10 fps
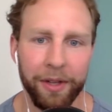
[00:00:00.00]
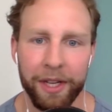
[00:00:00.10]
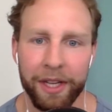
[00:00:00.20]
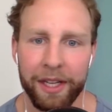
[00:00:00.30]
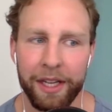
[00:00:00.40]

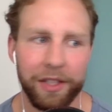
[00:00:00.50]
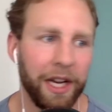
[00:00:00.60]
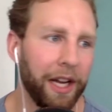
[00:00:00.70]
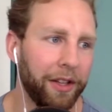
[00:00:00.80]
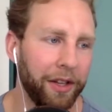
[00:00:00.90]
in
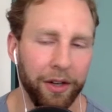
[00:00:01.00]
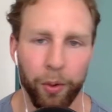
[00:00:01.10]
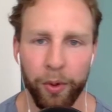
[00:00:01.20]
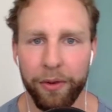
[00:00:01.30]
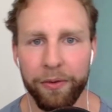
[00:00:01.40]
childhood or with a
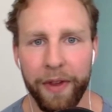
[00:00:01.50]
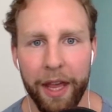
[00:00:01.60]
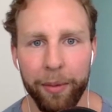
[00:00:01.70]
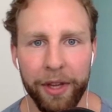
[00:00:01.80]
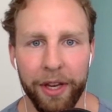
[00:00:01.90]

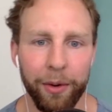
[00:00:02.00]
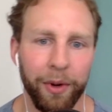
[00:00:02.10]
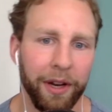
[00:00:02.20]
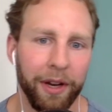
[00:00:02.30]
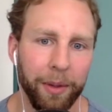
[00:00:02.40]
family or whatever
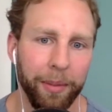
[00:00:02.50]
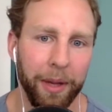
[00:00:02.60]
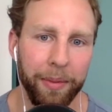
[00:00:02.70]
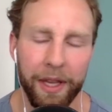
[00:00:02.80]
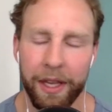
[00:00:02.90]
it may be.